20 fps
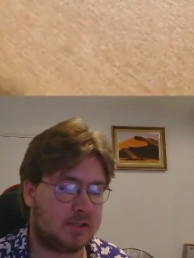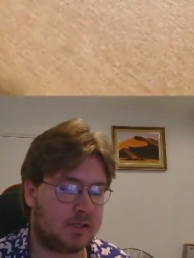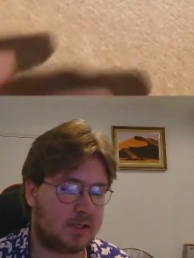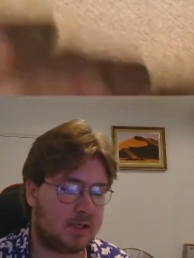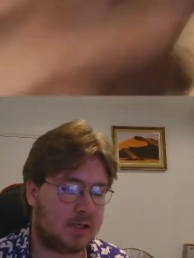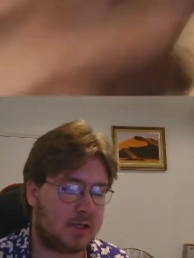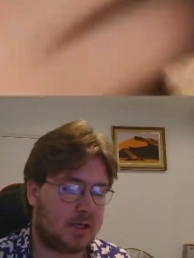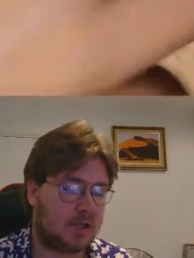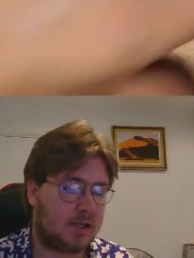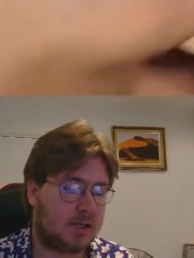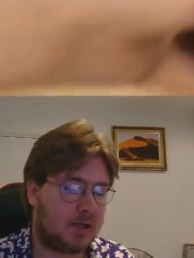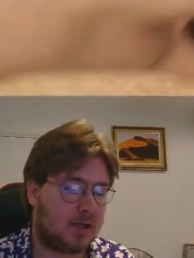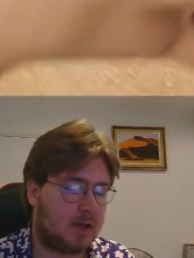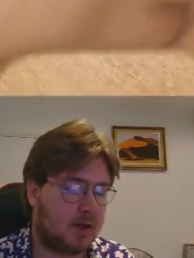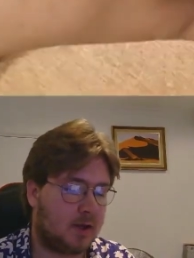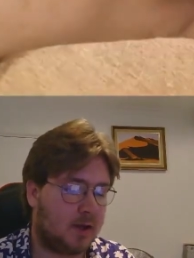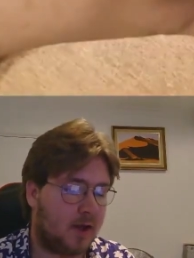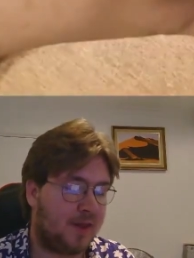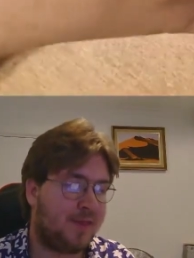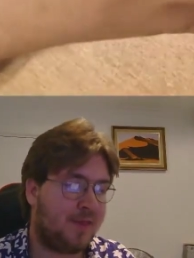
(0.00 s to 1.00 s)

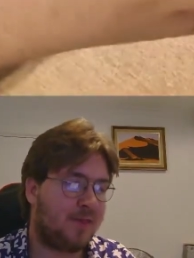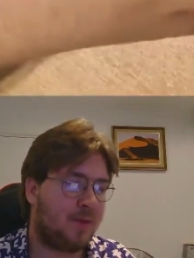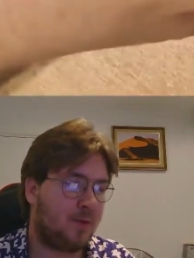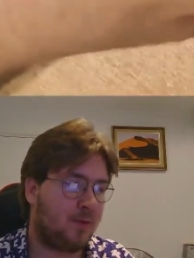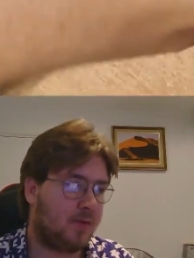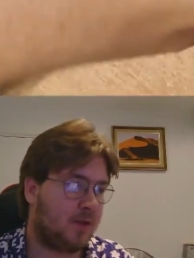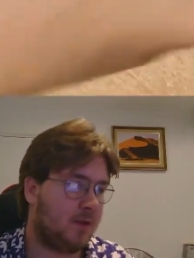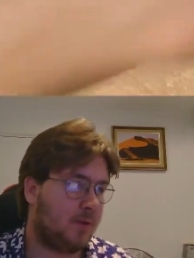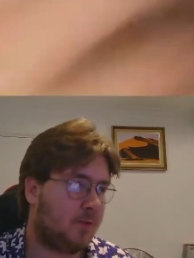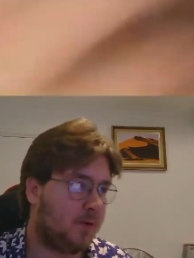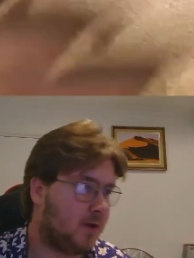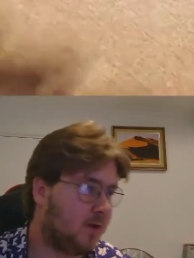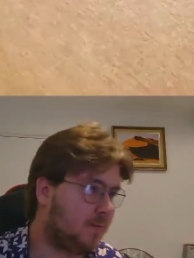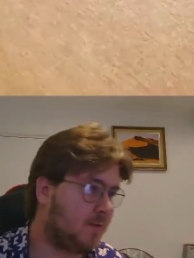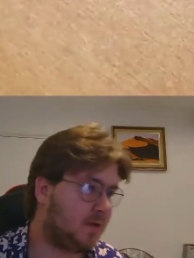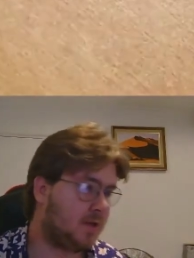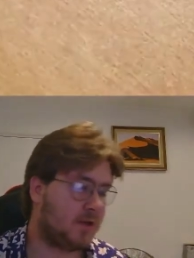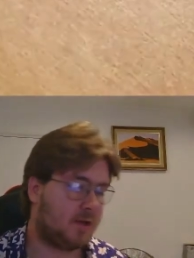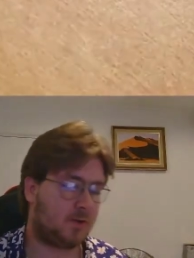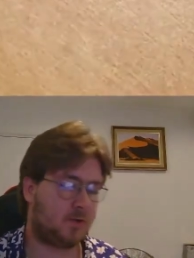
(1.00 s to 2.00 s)
I thought there were going to
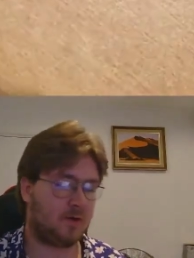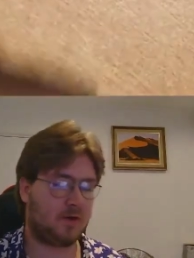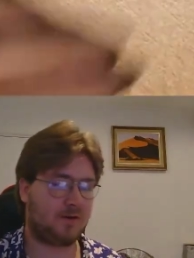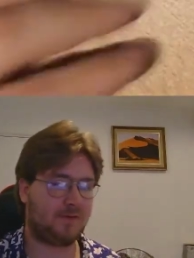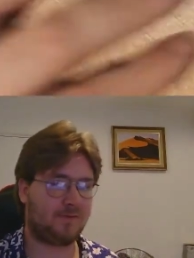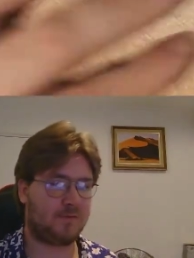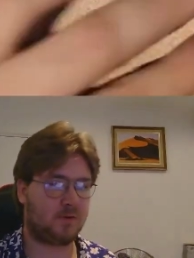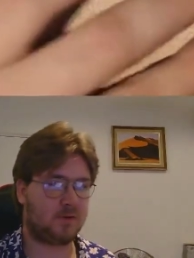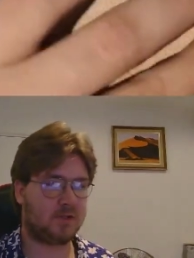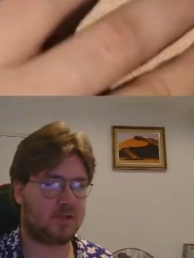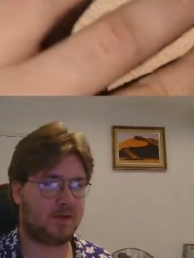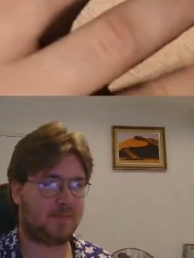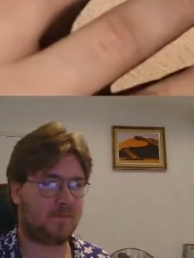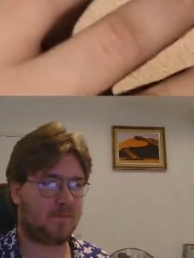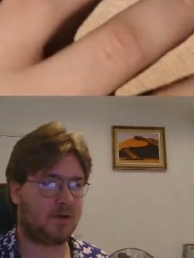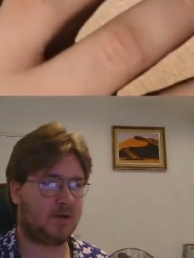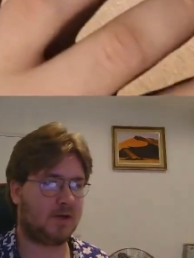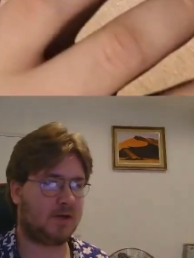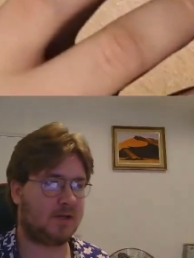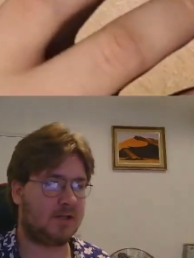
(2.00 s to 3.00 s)
be quite a few
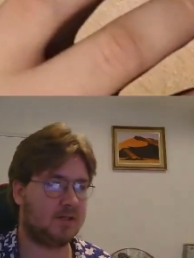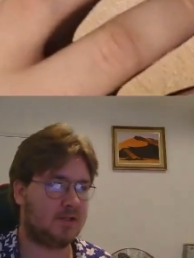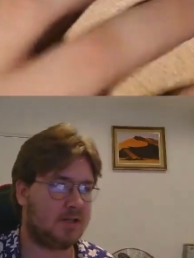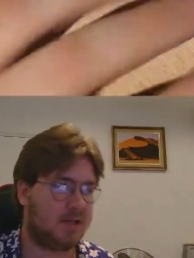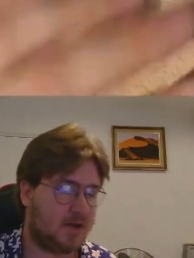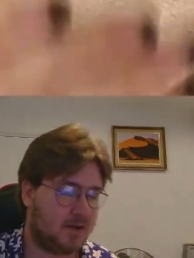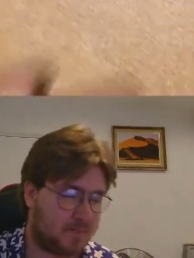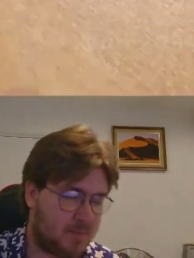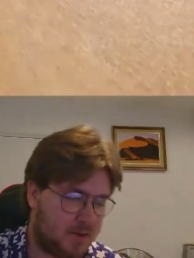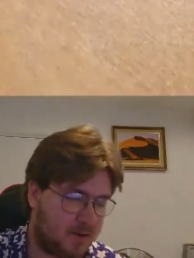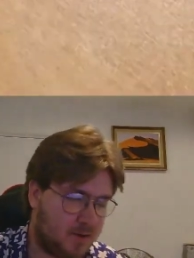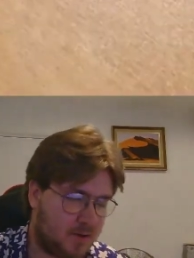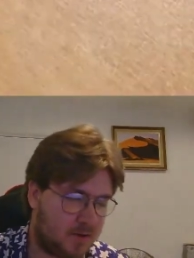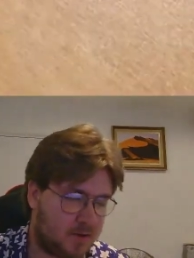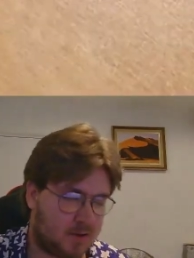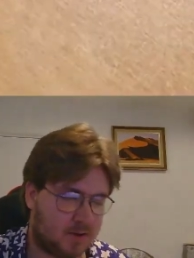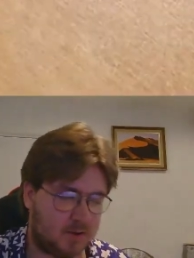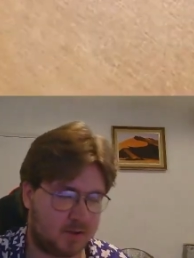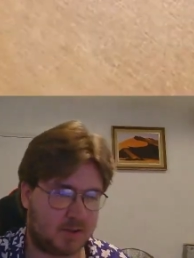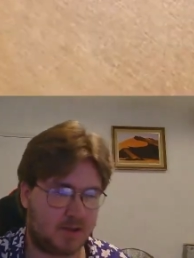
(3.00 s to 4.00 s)
Tempais at my
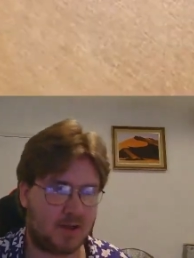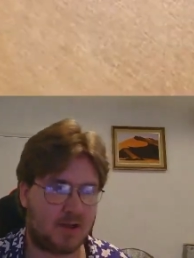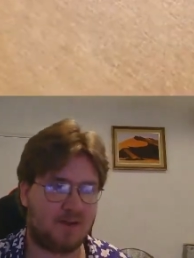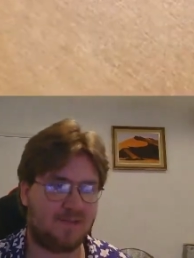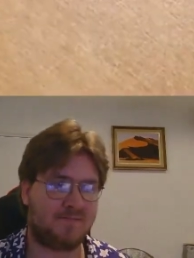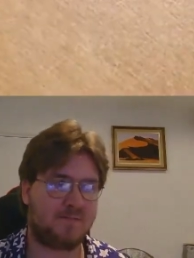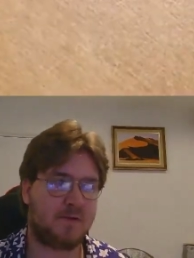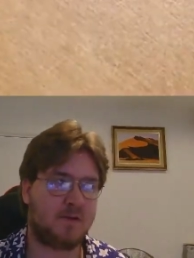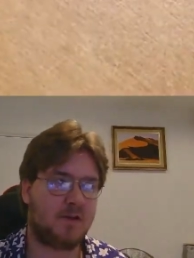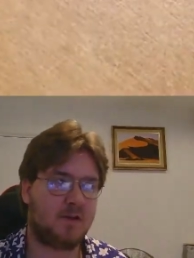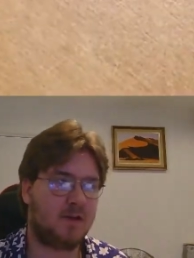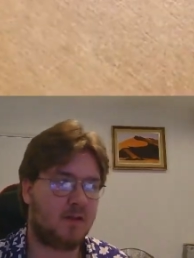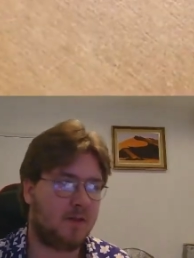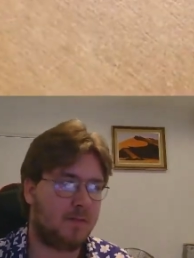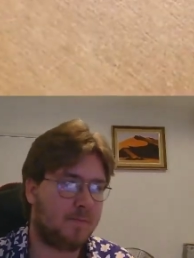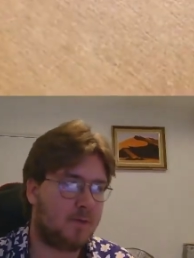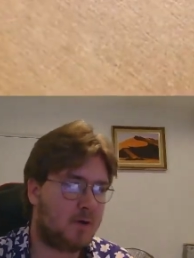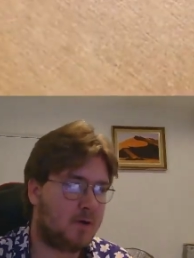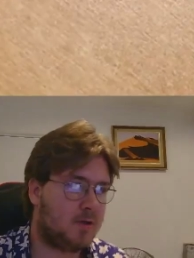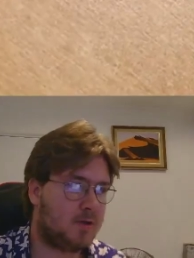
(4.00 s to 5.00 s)
locals. There have been in the
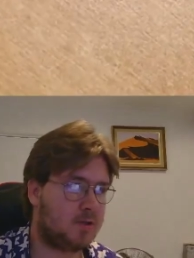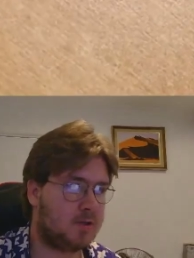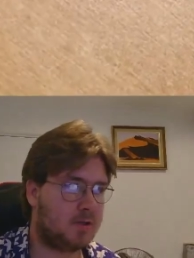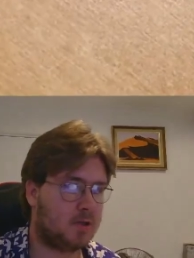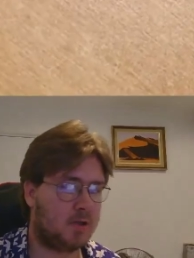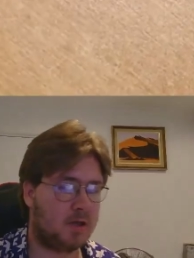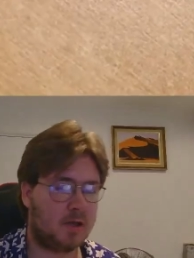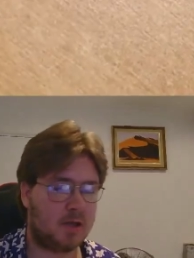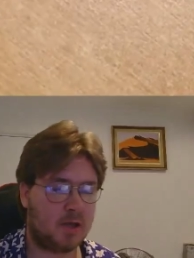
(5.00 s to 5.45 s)
past.